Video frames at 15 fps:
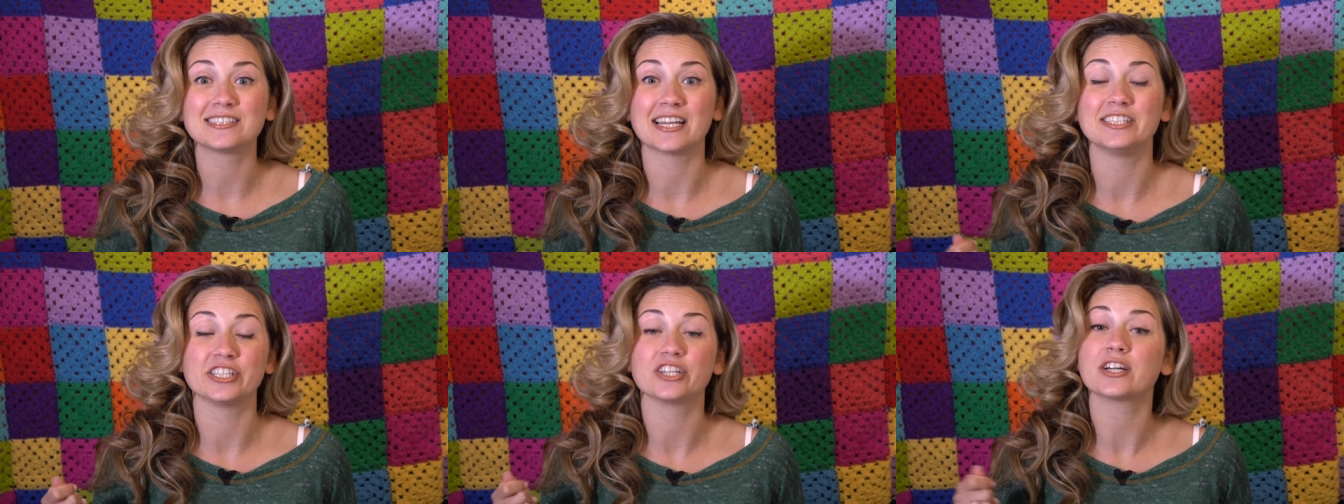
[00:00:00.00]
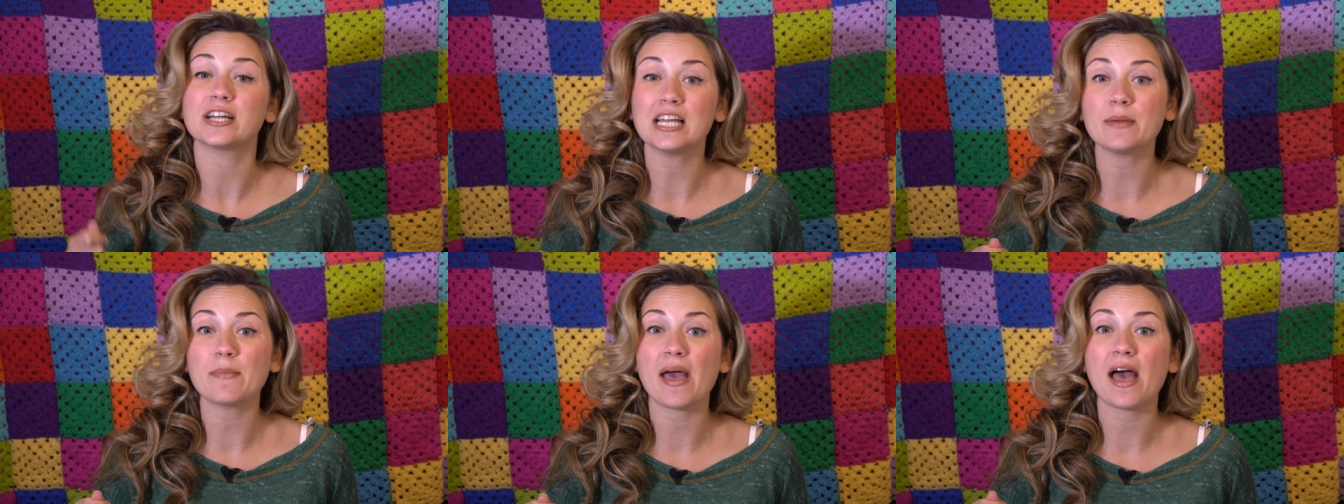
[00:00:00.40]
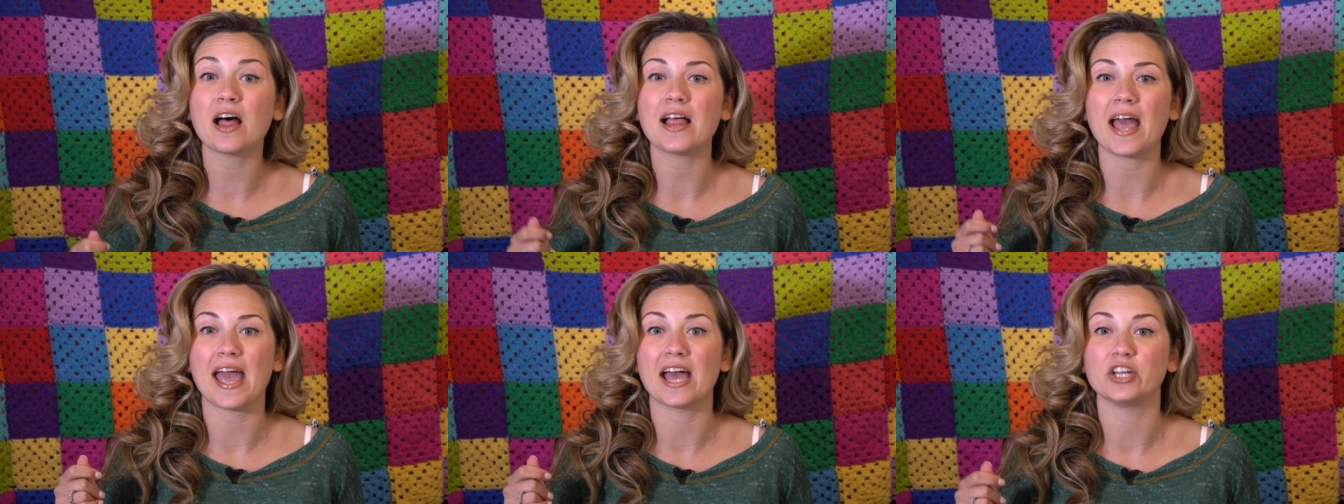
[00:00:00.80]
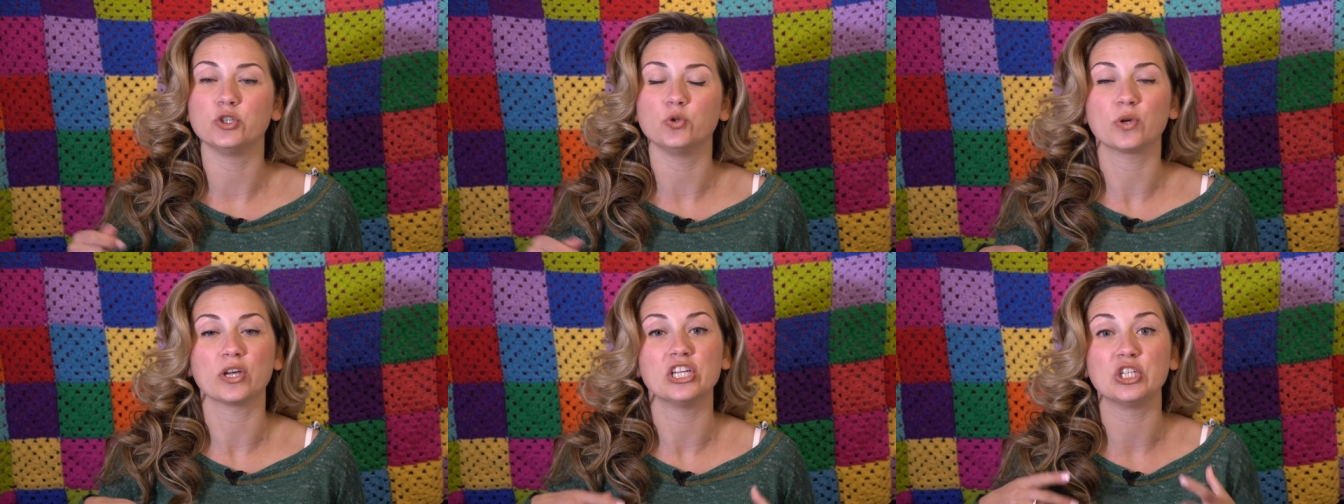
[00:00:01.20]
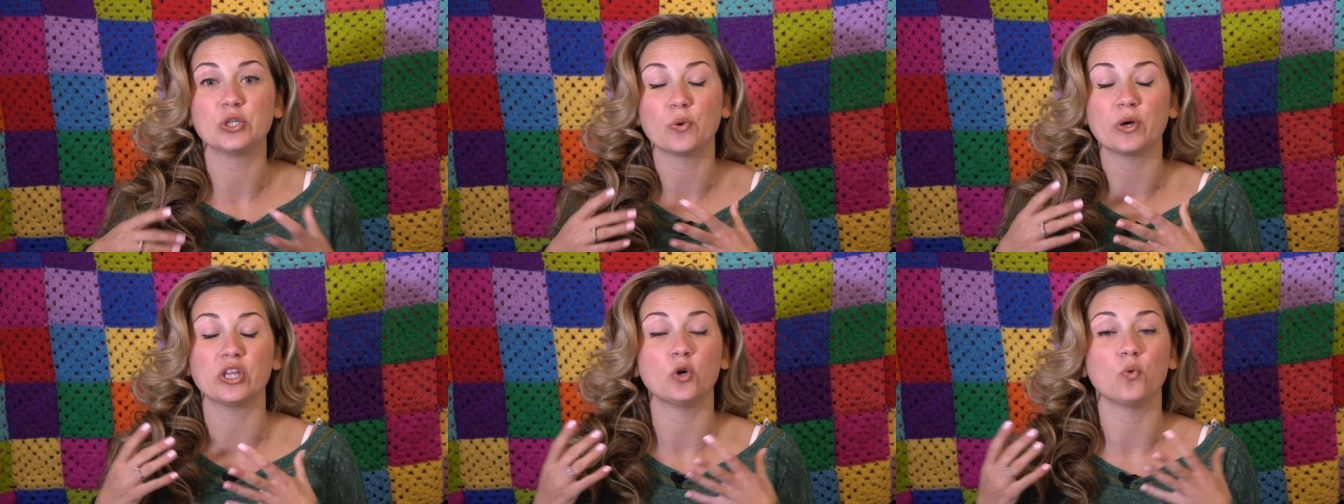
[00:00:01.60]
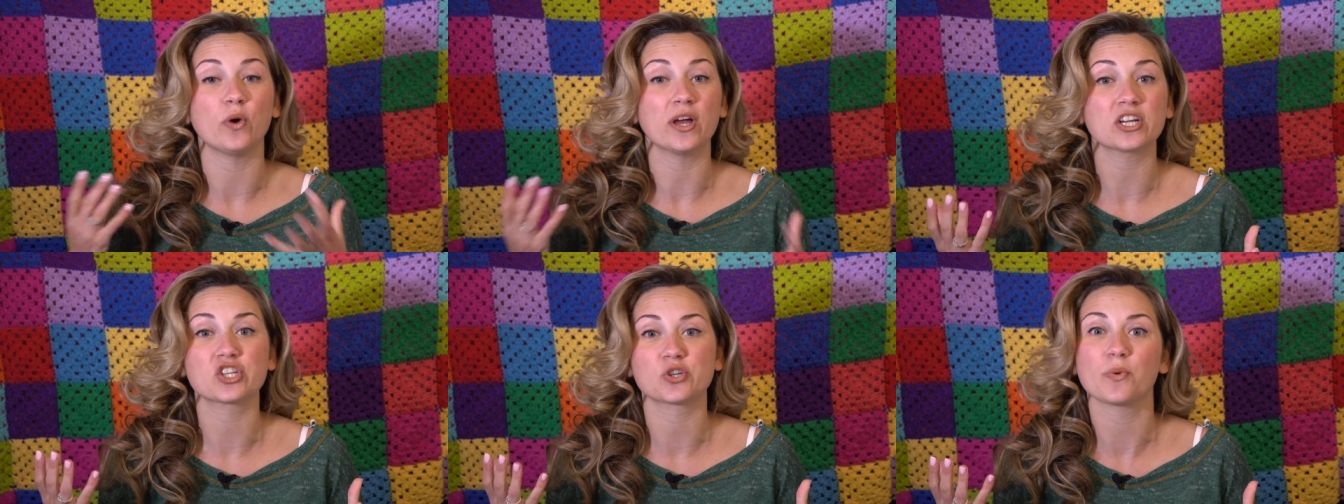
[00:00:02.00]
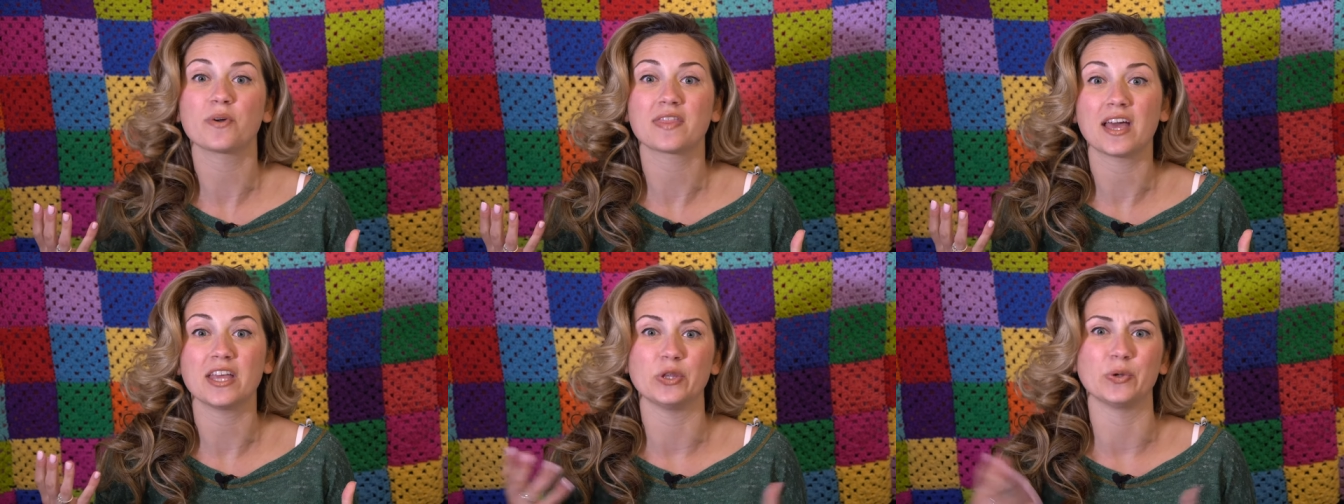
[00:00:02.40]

sent to your email and you can do what you wish with it.